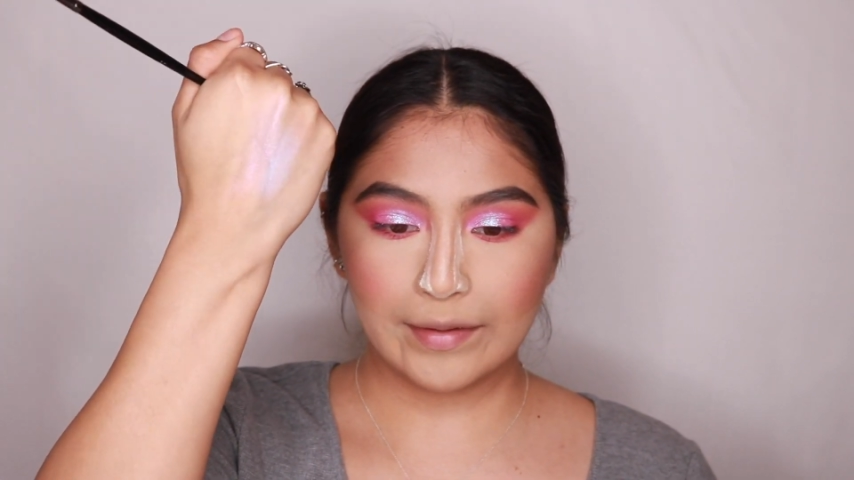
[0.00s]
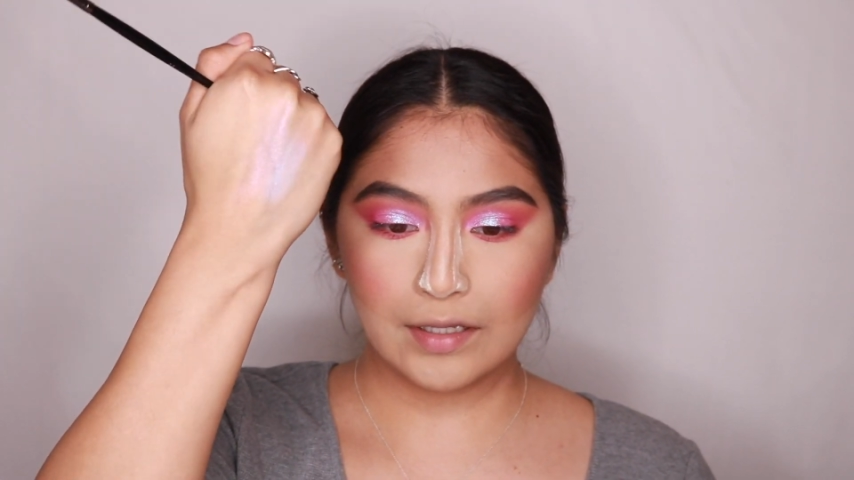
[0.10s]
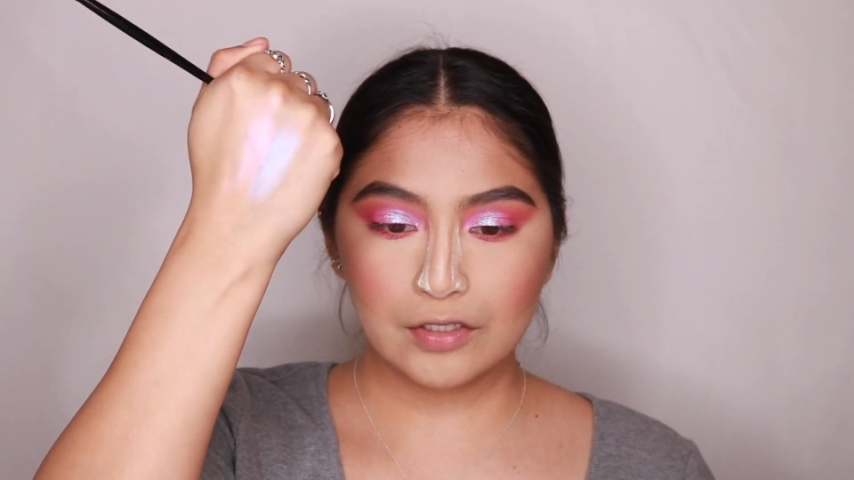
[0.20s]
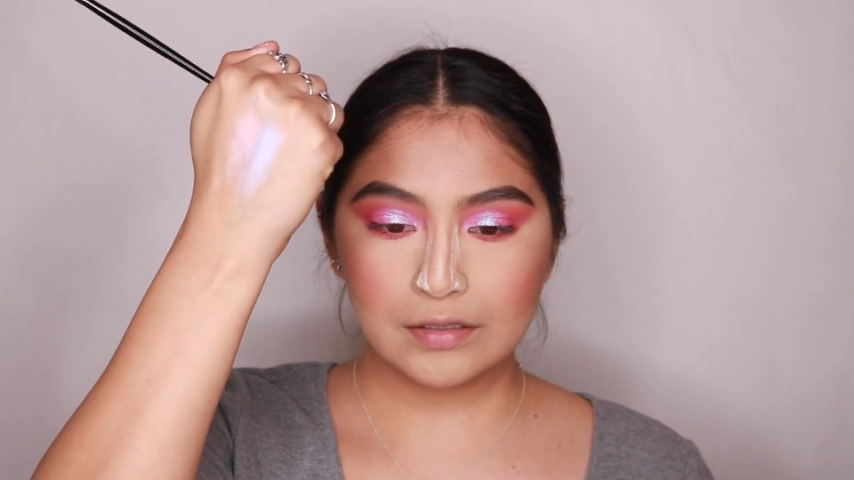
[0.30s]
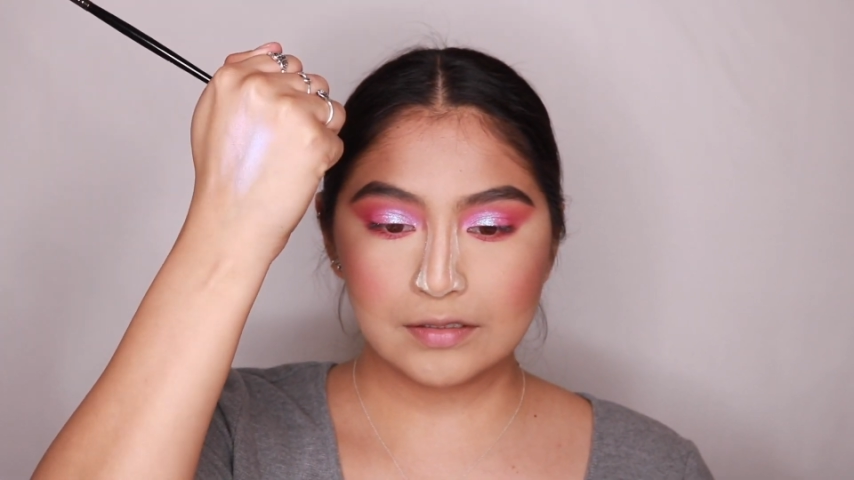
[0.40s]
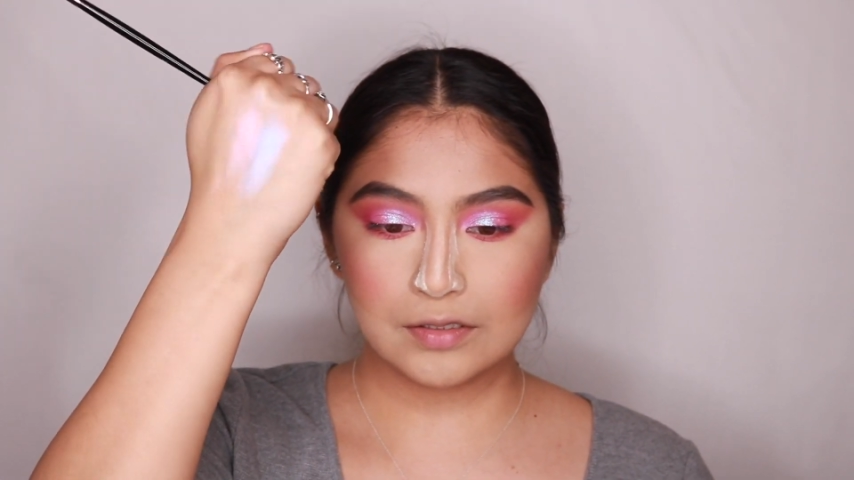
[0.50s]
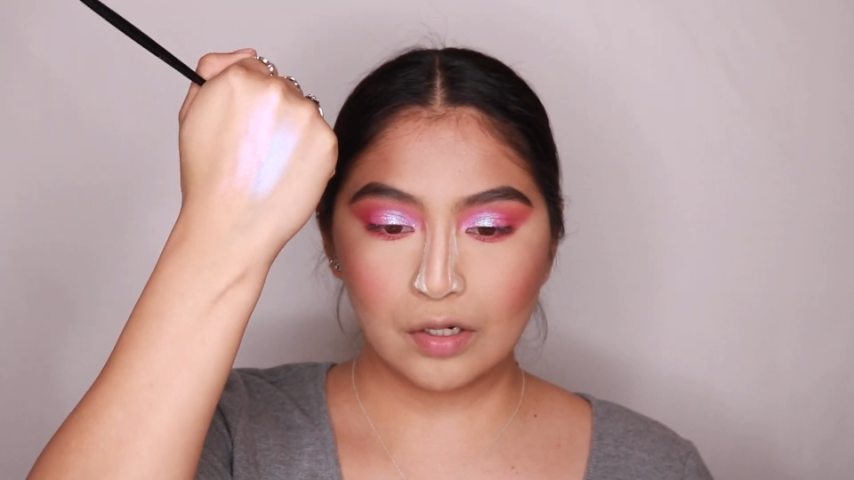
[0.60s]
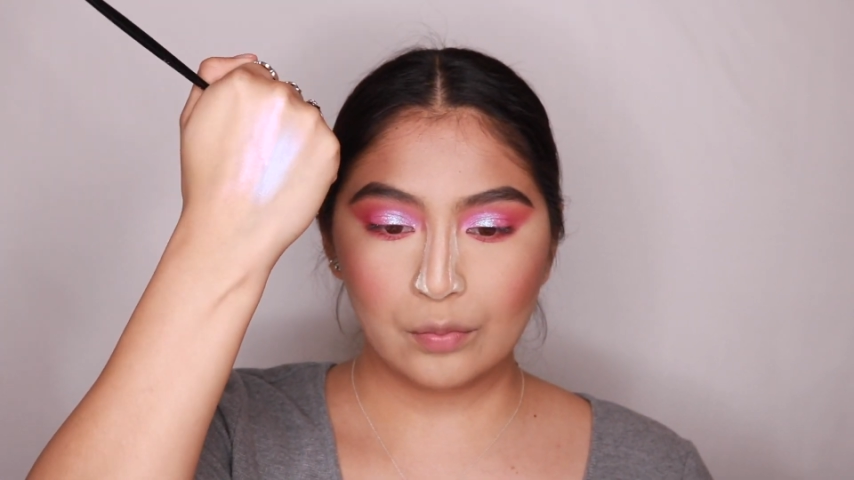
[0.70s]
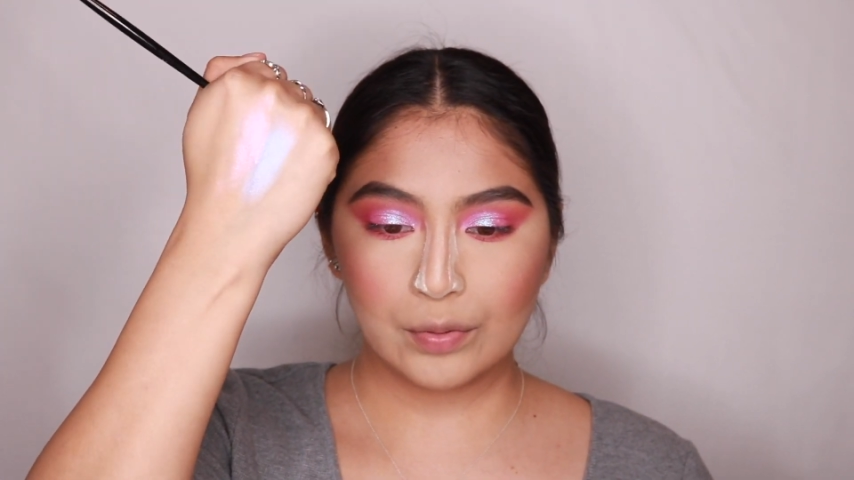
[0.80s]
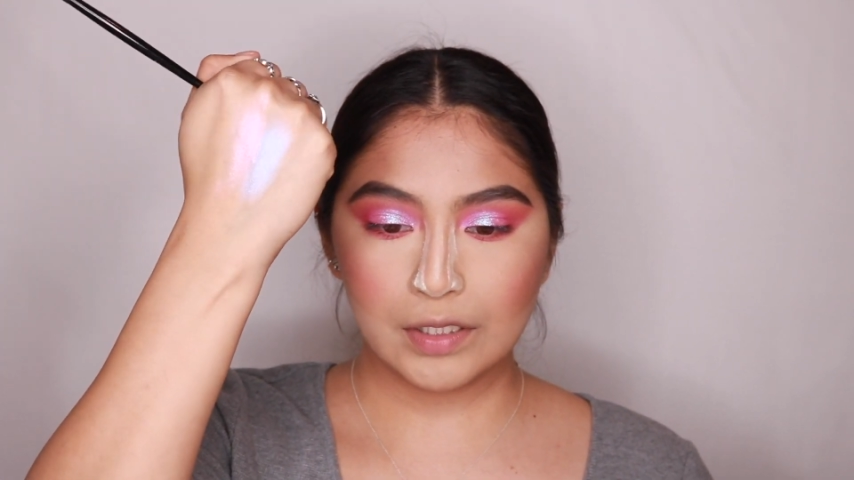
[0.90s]
that looks
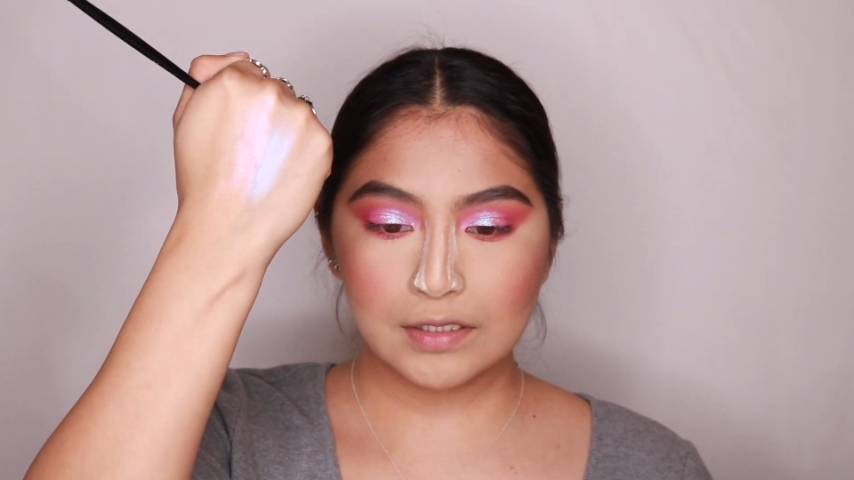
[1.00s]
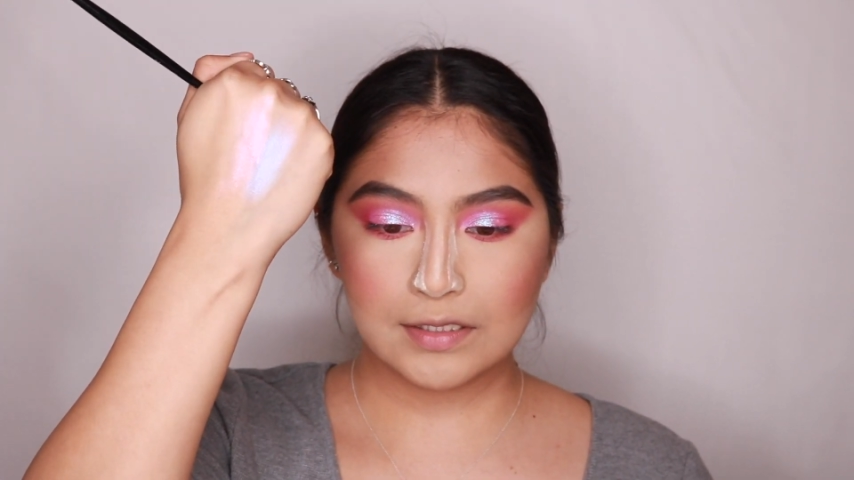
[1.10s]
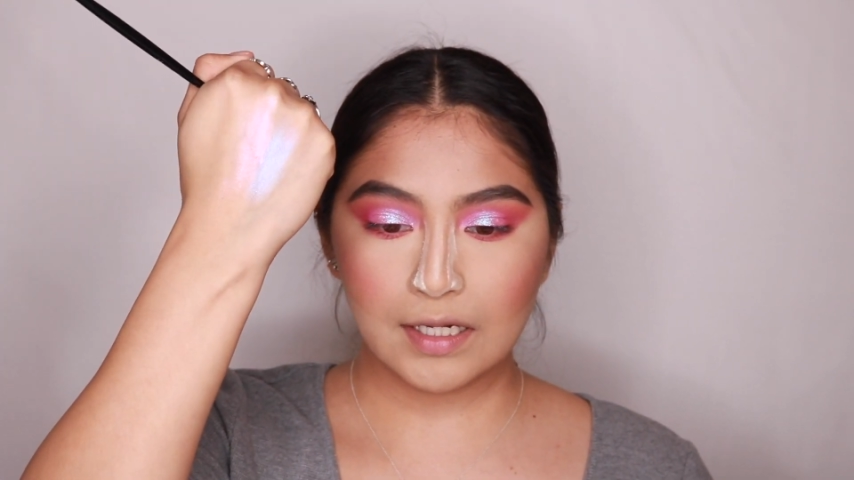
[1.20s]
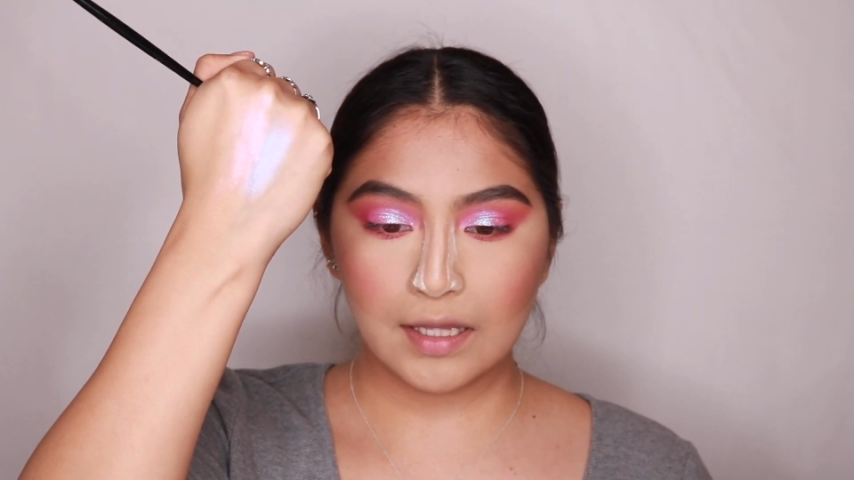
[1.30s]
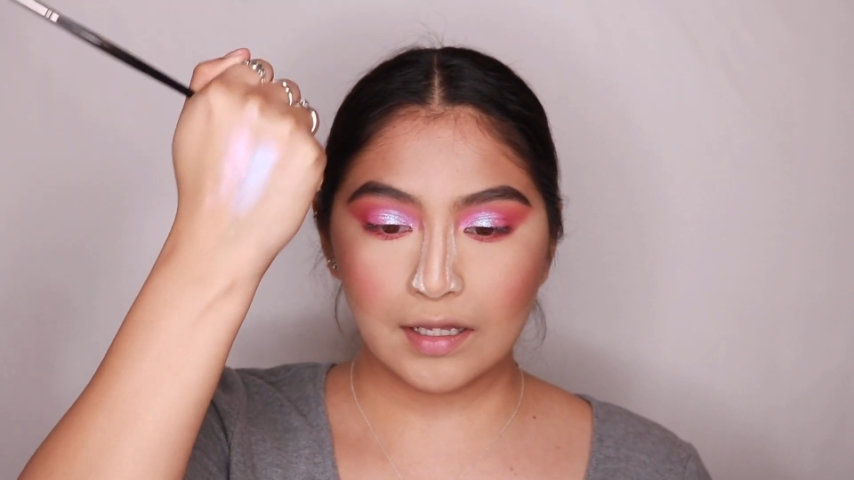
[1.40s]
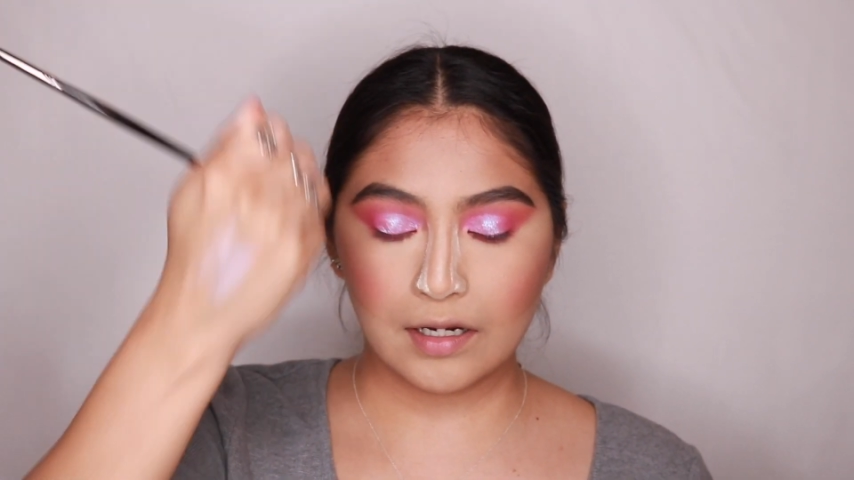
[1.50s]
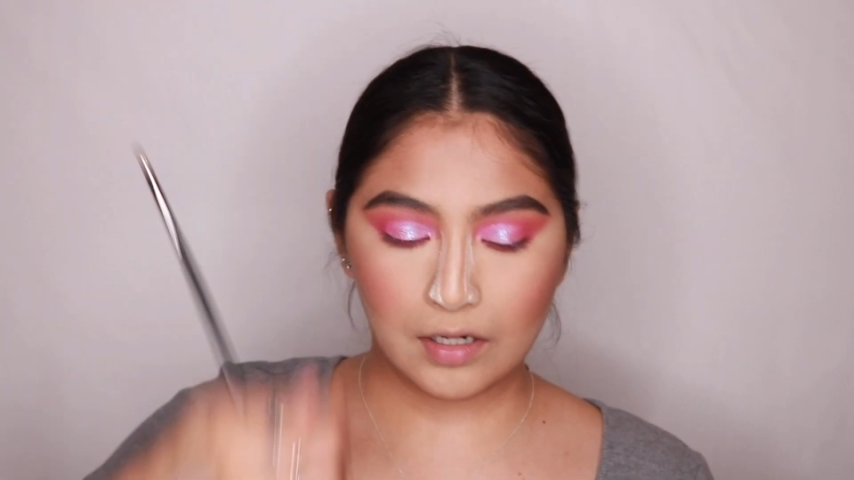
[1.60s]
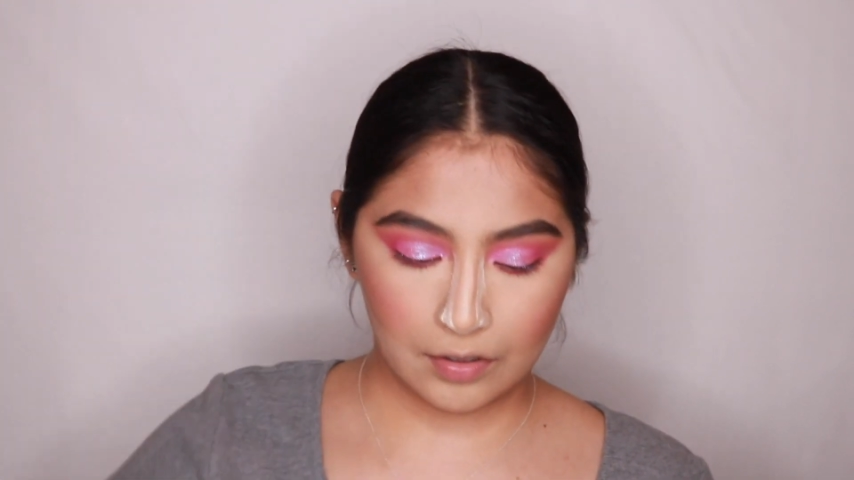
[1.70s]
so pretty together.